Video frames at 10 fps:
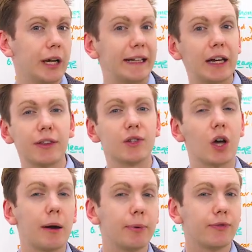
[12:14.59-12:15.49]
any other
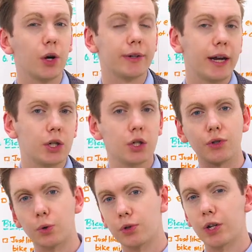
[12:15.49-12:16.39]
type of donation
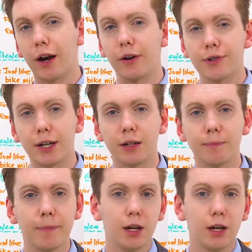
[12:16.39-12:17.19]
to a charity?